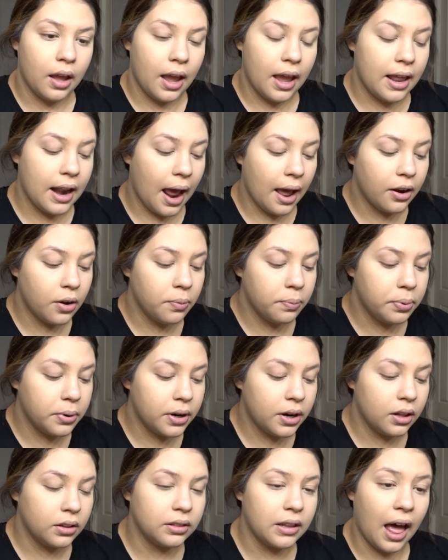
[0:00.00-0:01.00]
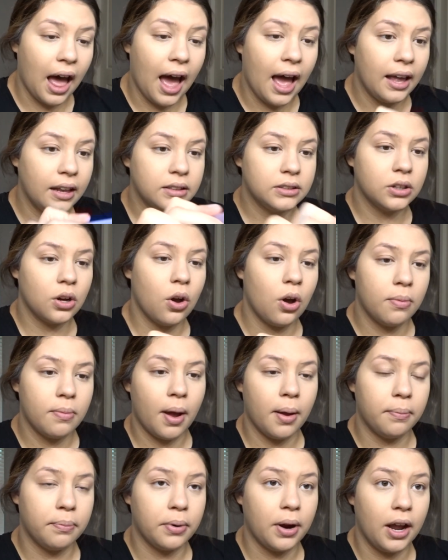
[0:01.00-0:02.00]
And I don't put a lot on
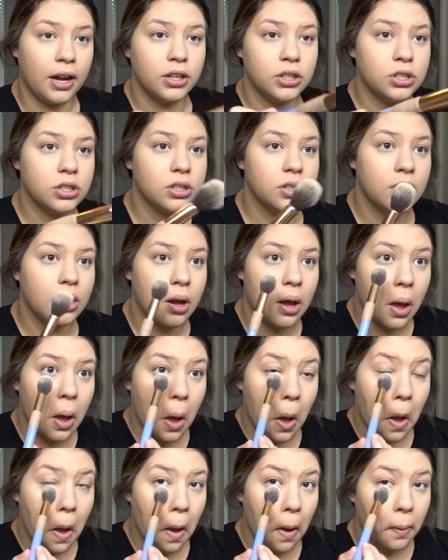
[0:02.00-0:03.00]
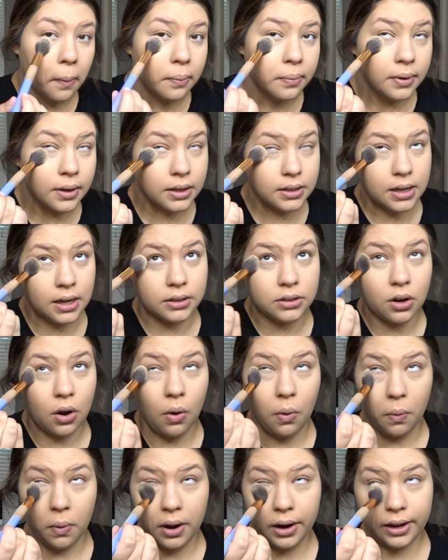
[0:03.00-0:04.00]
my brush because I
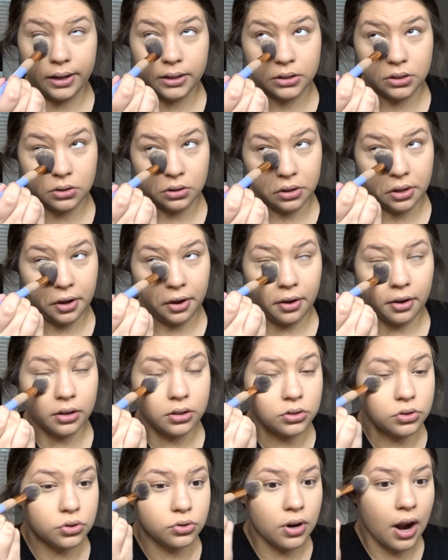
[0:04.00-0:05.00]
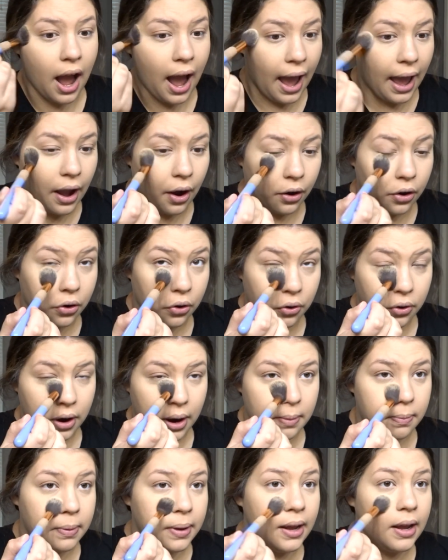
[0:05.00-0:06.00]
don't want it to look dry or
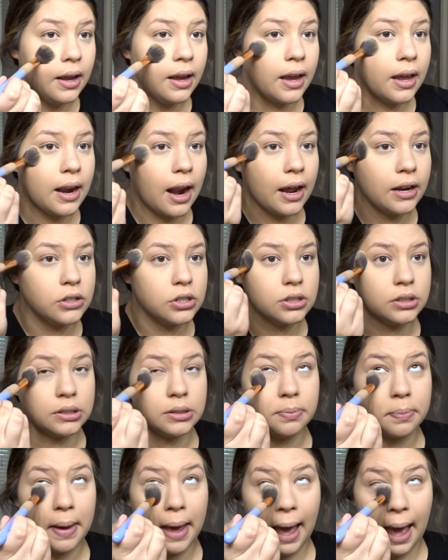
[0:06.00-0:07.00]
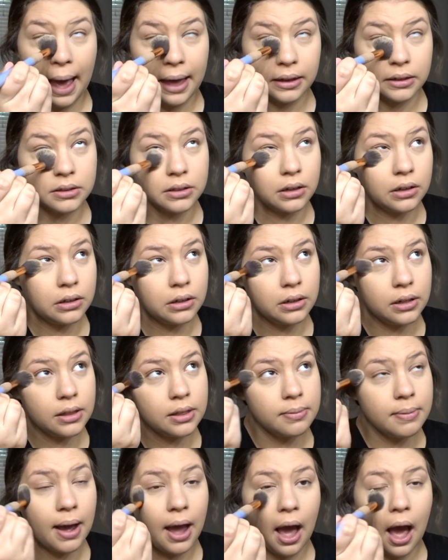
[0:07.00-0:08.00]
crepey, and I just pat
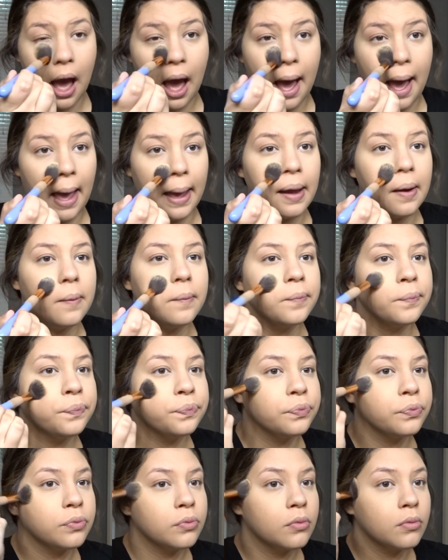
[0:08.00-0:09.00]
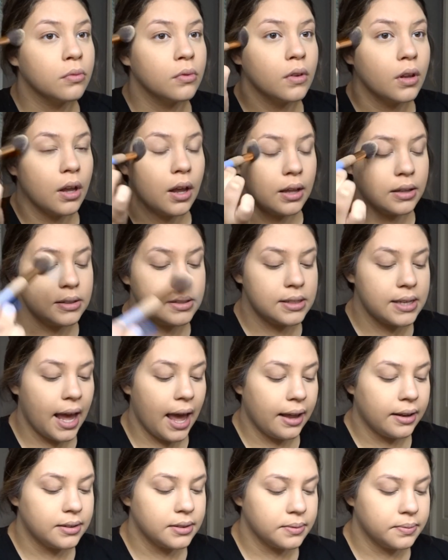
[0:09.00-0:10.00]
underneath my eye and
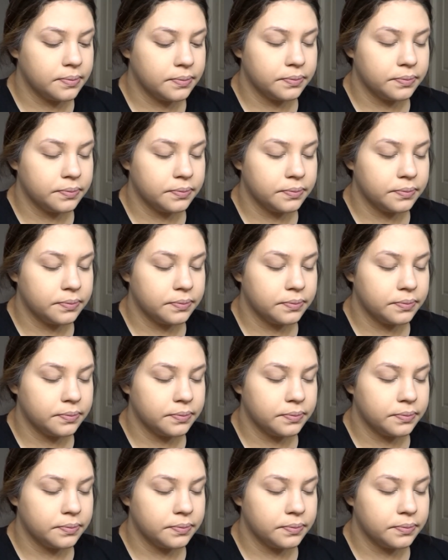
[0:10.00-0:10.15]
set.